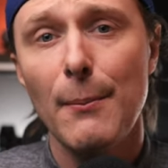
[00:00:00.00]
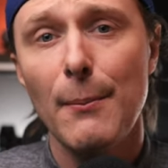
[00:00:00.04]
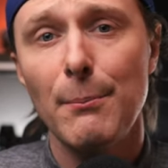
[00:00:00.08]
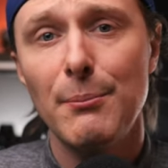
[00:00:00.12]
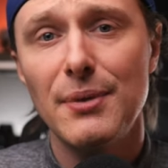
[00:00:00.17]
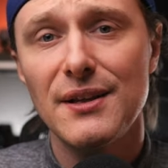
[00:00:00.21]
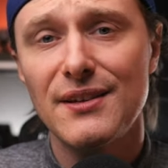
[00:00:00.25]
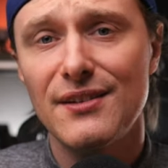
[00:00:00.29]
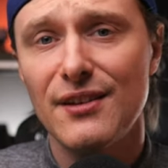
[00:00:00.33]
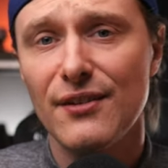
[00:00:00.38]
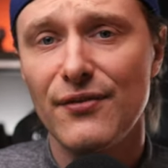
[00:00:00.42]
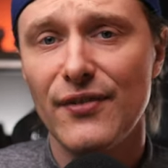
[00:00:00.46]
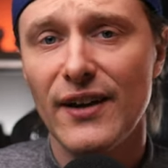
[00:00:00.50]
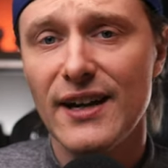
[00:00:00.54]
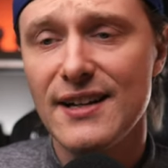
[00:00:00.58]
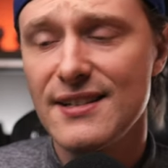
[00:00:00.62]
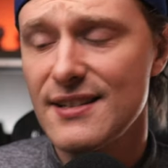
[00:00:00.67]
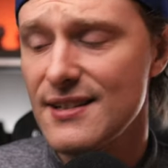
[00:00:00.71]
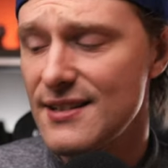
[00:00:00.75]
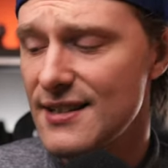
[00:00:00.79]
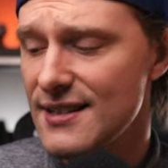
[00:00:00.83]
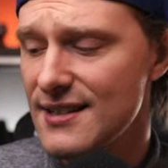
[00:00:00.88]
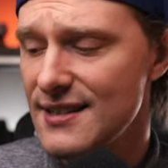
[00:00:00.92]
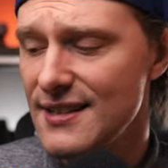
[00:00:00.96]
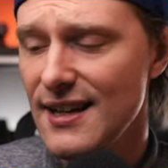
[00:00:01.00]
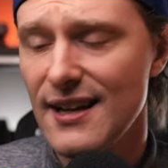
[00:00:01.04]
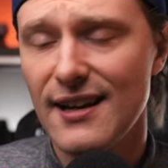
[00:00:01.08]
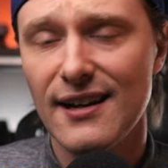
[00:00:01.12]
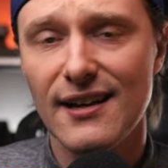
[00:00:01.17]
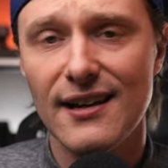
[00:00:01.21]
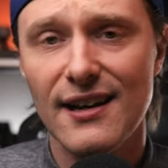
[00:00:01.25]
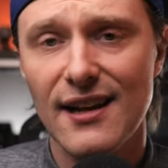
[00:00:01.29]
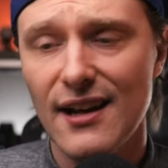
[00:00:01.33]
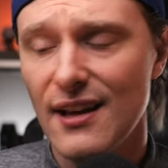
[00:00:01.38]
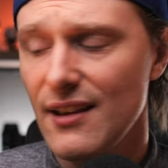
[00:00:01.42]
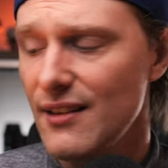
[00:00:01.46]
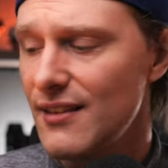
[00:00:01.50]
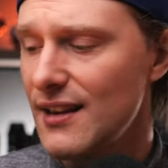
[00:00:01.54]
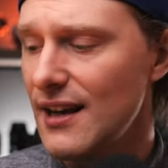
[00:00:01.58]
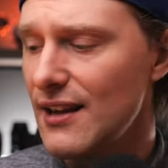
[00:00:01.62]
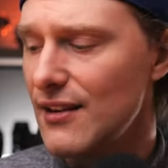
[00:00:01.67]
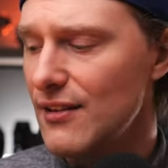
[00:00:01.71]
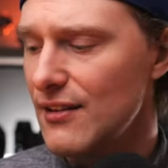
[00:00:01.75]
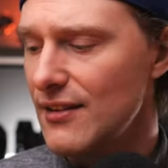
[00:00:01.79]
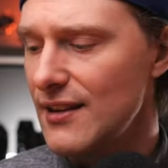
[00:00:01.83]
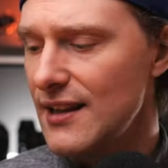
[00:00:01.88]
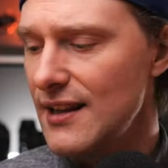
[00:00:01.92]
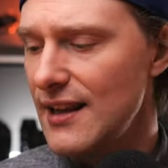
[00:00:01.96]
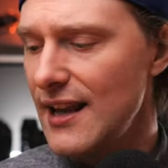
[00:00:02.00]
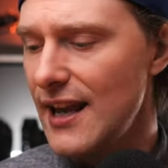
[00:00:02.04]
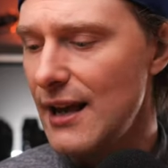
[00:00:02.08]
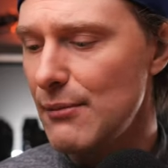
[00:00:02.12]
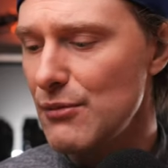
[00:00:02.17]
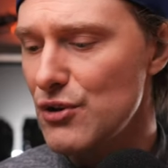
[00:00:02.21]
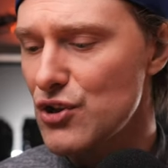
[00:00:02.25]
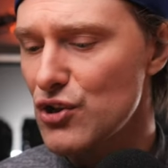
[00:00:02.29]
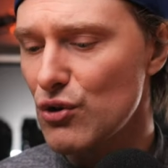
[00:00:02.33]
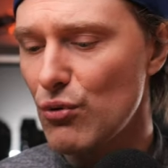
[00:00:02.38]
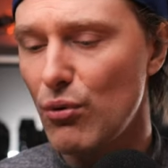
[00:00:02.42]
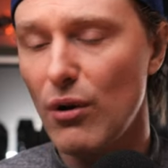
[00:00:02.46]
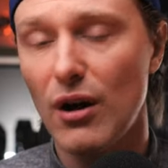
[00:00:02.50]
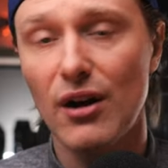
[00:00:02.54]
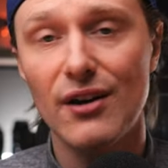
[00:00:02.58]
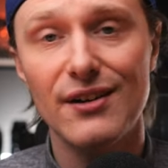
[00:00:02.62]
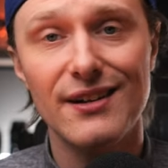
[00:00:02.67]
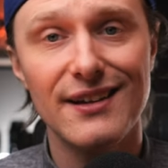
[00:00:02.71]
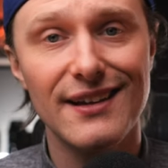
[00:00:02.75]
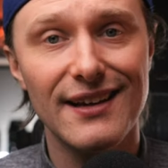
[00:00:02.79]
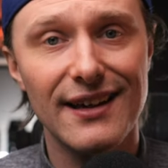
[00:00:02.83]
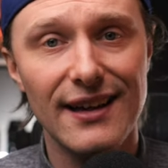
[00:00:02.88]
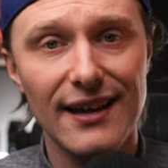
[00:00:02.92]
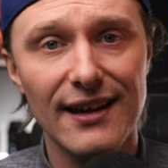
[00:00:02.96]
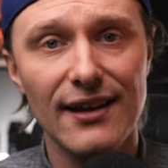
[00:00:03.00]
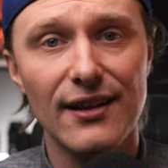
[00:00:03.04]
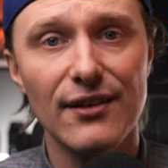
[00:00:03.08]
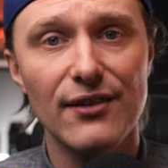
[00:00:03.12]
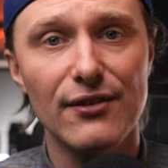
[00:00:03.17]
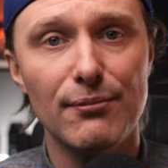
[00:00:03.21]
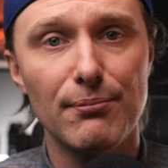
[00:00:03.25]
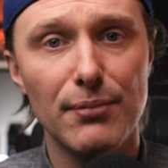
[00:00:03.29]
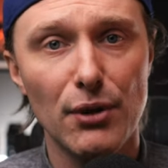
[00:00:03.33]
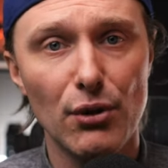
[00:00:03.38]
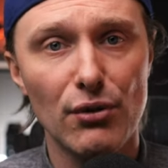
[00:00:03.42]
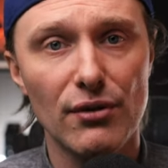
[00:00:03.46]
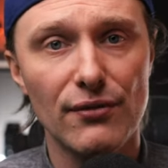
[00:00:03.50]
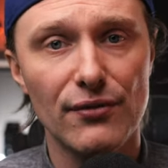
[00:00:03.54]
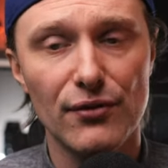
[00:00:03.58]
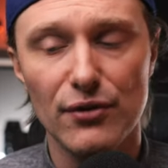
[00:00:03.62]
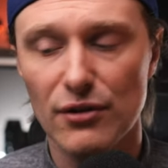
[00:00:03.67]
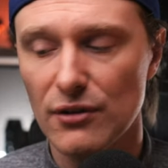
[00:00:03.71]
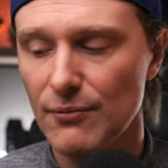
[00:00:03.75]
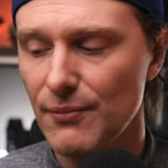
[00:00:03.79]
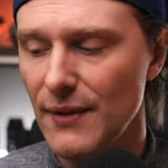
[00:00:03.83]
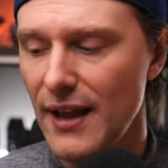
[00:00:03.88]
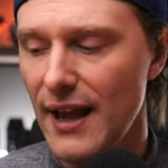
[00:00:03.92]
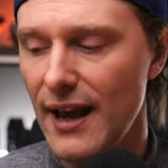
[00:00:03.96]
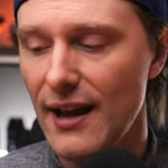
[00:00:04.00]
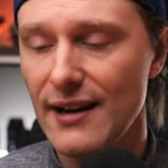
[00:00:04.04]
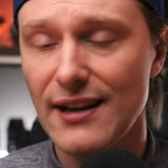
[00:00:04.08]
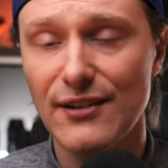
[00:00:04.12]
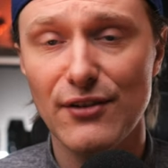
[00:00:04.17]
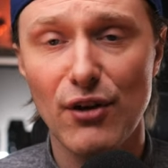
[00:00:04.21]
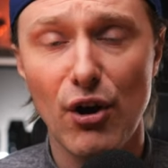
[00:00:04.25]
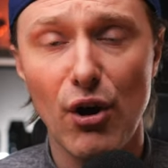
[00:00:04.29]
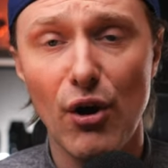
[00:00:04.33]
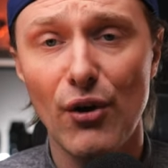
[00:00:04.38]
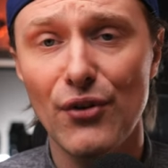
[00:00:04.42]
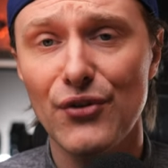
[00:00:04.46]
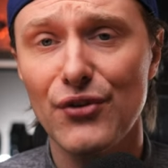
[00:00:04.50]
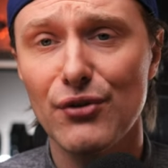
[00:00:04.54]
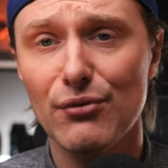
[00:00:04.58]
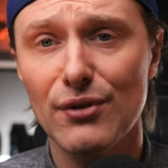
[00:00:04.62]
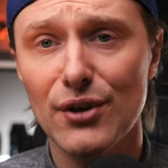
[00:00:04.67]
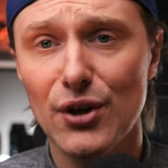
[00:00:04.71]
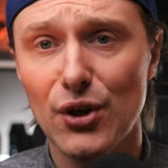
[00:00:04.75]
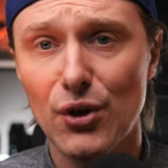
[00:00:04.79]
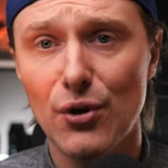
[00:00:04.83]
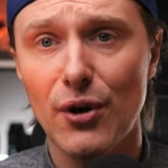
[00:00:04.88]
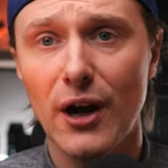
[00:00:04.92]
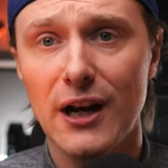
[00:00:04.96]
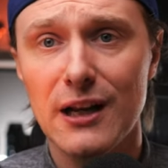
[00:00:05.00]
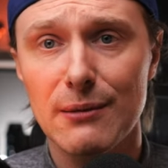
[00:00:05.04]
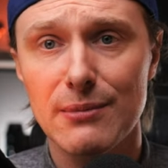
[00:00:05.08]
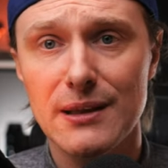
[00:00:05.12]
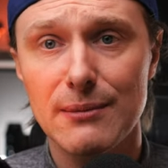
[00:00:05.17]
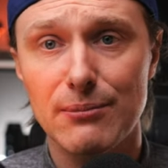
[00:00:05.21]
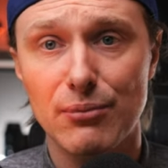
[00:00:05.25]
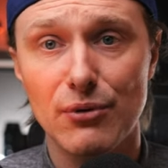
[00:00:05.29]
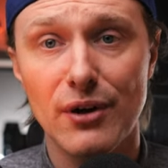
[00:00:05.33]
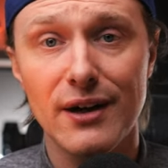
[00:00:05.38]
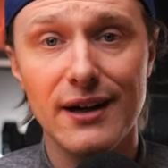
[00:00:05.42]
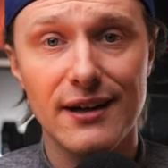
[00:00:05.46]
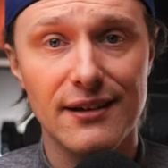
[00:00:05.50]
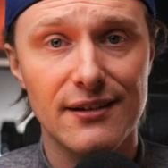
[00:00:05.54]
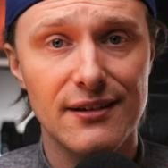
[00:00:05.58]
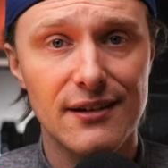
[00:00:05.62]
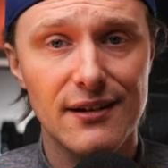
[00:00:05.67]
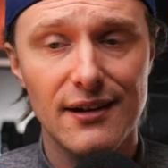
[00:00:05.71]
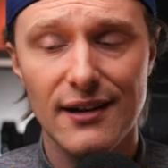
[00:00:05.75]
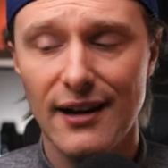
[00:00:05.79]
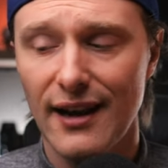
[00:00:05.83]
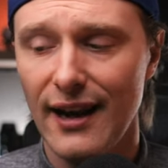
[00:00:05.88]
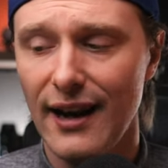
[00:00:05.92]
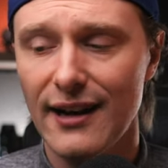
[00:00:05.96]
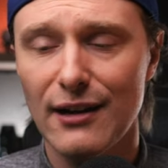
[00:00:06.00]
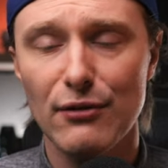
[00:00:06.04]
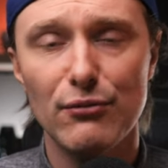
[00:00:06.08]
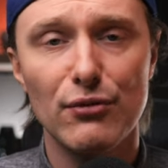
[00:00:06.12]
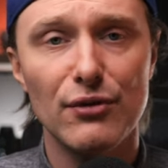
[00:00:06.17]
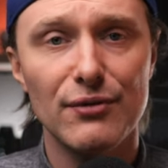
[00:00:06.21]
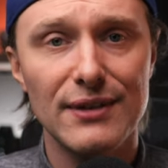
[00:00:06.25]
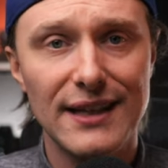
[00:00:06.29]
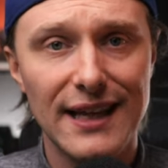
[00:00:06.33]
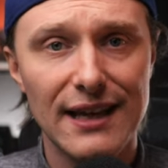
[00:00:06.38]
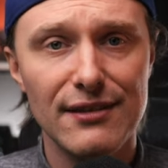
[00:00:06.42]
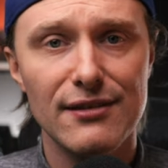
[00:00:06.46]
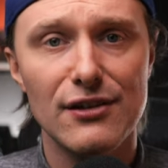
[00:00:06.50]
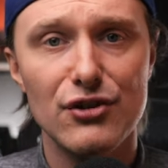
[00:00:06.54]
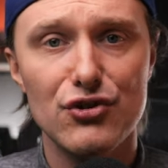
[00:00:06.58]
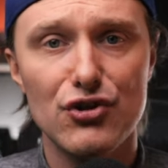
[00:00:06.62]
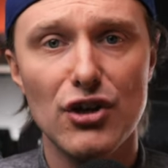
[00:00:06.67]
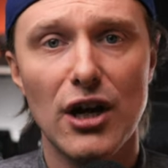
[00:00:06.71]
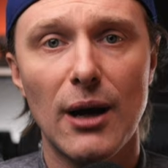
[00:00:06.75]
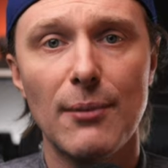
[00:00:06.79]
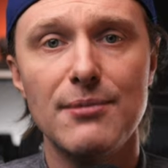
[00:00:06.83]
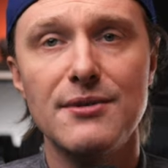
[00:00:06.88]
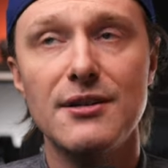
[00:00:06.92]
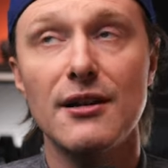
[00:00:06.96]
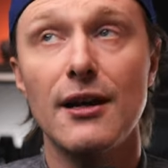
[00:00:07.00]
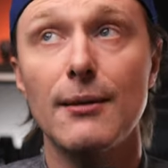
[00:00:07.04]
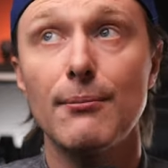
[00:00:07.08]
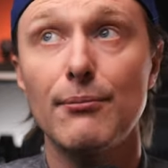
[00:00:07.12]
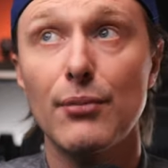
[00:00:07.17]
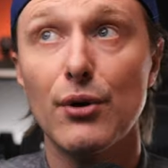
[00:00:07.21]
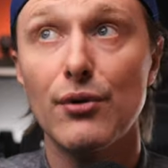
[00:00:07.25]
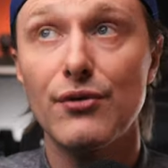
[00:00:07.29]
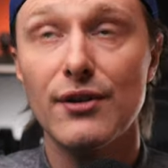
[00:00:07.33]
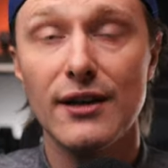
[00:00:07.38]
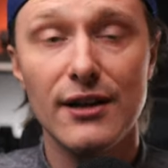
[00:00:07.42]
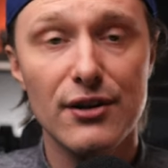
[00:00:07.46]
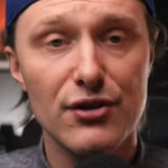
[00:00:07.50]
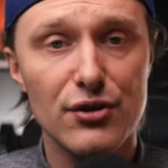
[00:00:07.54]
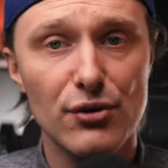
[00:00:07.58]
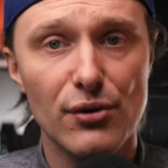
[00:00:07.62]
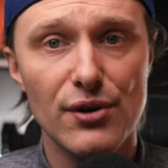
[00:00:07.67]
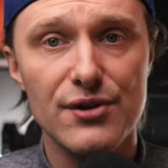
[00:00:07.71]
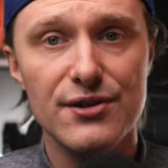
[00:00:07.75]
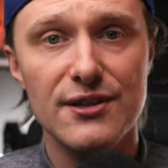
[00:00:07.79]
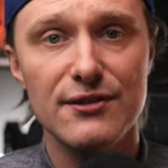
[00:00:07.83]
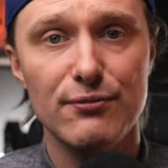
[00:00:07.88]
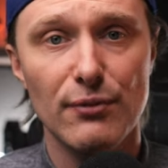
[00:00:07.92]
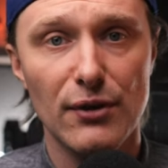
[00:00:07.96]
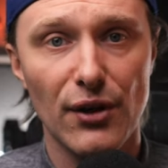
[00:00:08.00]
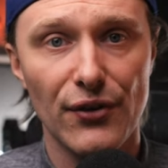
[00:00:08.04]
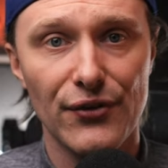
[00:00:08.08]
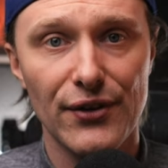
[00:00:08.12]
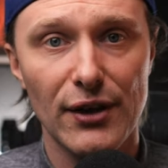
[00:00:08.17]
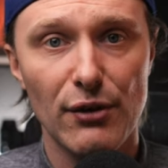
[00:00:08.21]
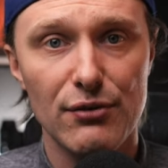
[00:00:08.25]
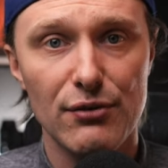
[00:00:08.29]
But suffice it to say that the image quality is beautiful and it's also incredibly bright and it will get the job done both indoors as well as